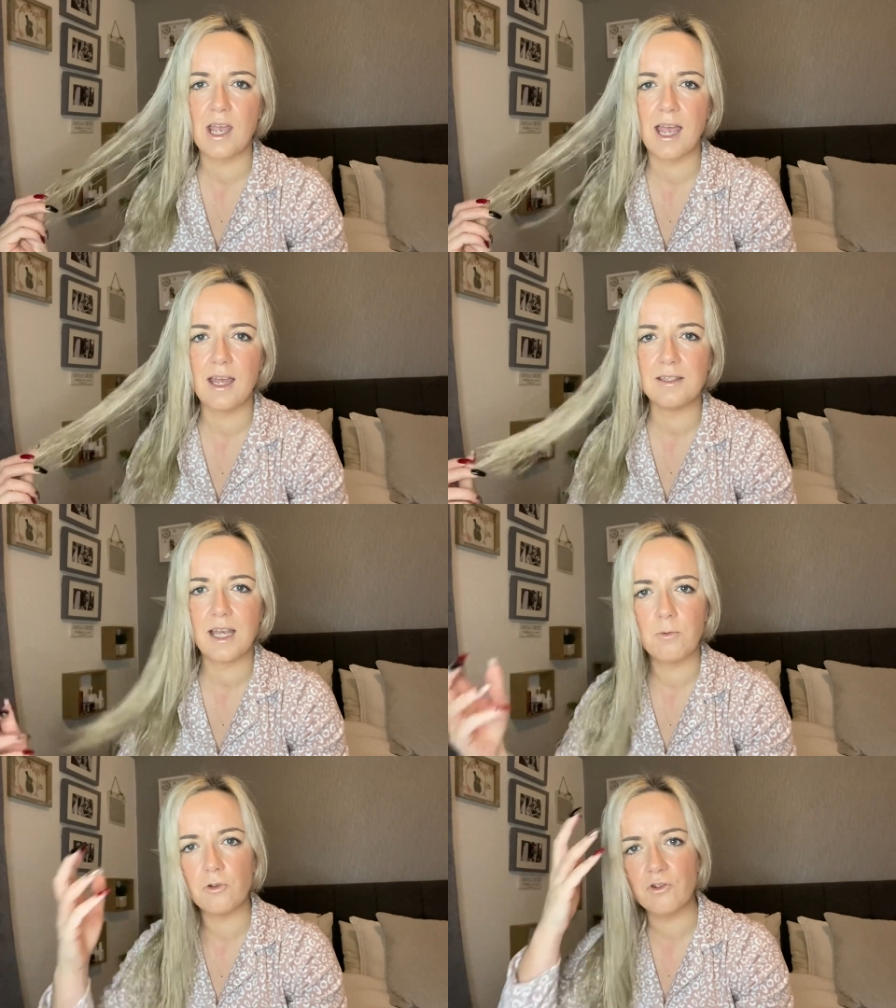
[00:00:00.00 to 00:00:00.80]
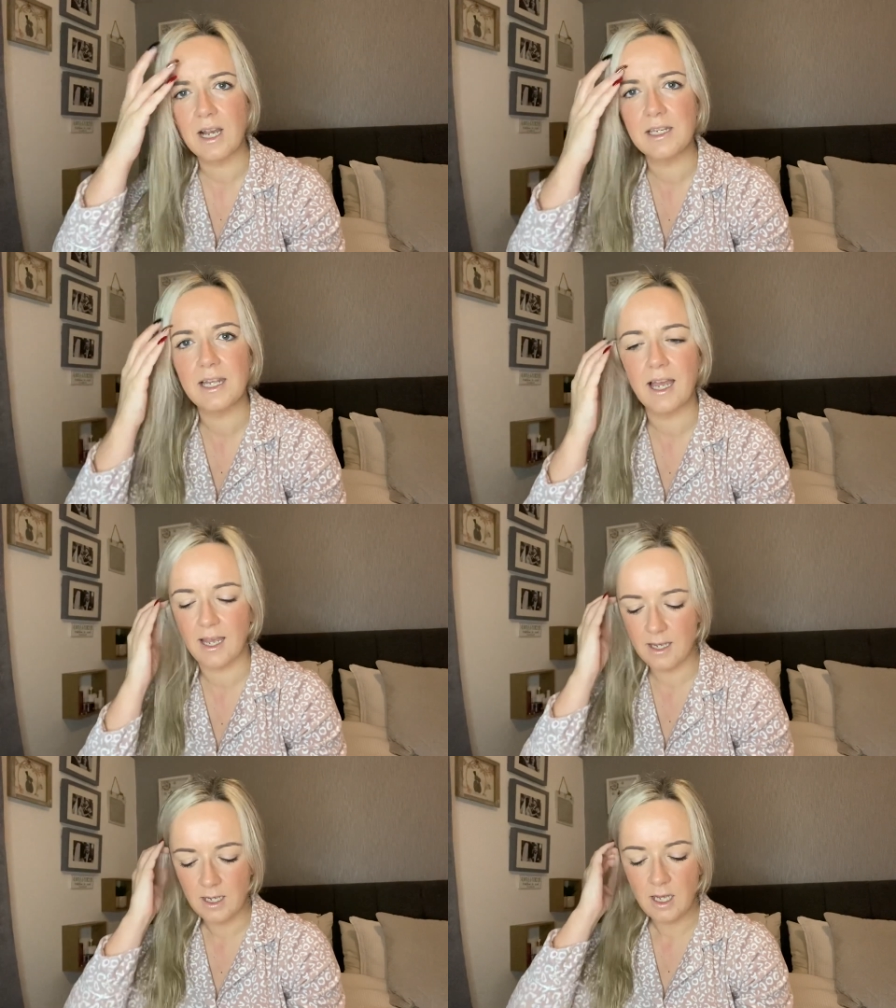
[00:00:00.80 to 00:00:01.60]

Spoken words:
hair, towel dried hair,